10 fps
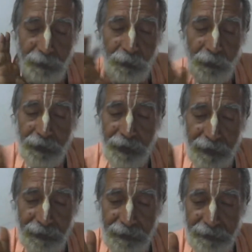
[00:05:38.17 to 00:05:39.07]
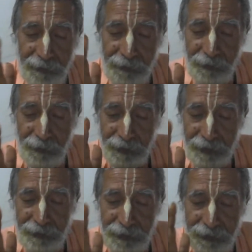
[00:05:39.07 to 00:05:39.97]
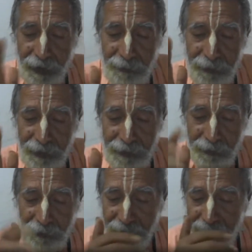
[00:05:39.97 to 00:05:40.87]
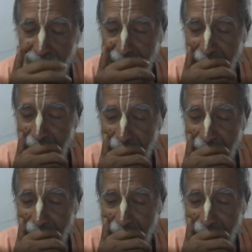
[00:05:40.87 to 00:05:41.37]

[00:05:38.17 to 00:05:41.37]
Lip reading: Who can stop that? Who can